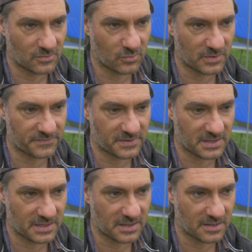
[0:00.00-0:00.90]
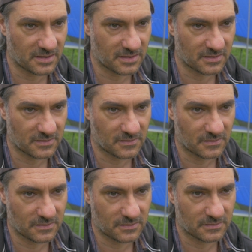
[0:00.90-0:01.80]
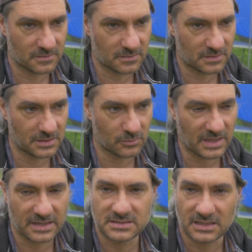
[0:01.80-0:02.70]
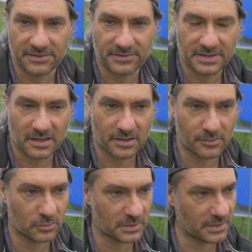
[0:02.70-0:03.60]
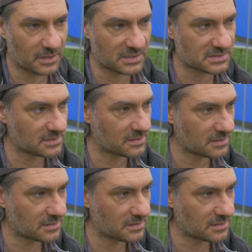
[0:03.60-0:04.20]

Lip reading: with the little get-together that I organised